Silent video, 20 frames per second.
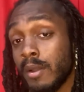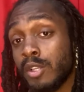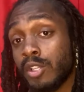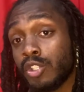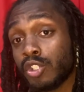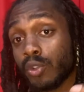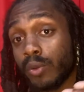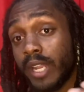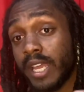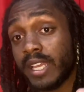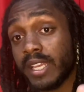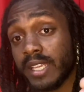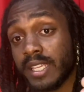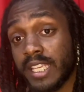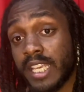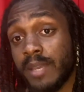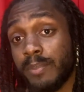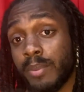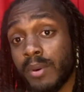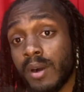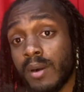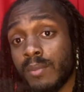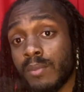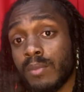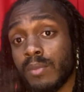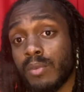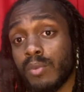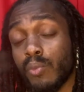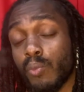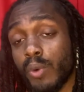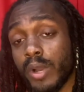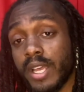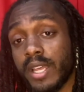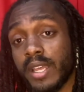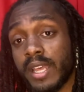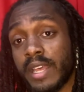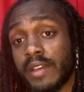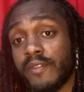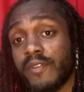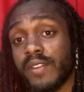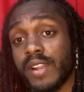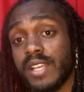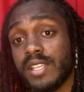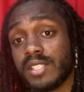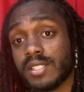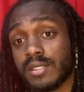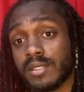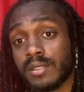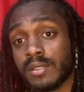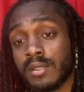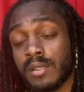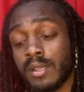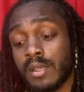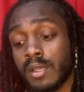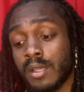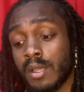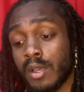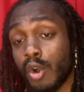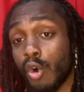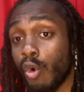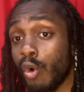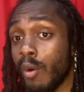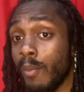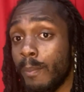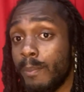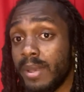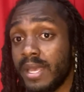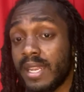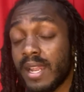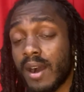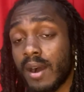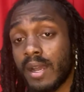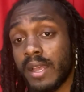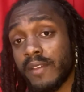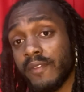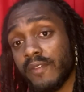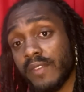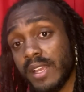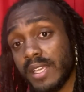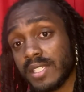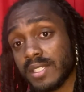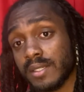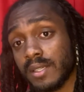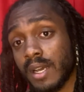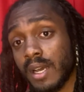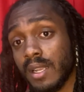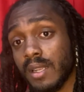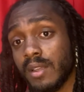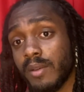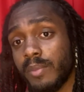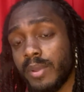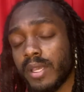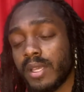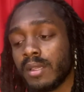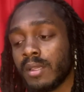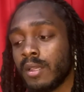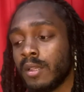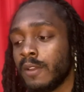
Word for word: So they can keep up with inflation or beat out inflation a little bit.